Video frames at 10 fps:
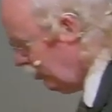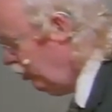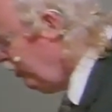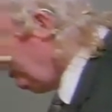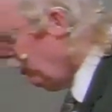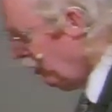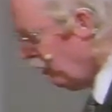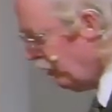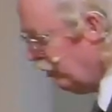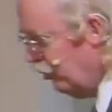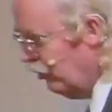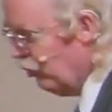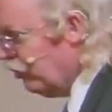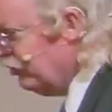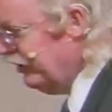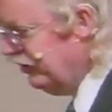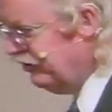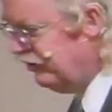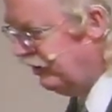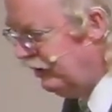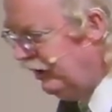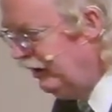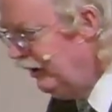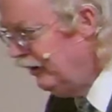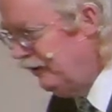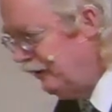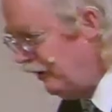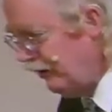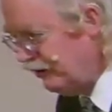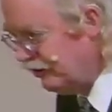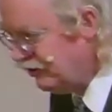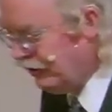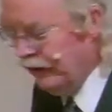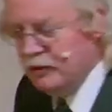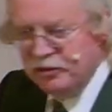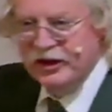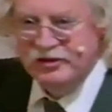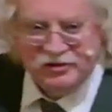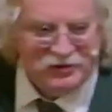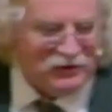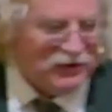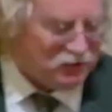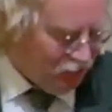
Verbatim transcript: who they are and who the world is, and and it's a scary place in lots of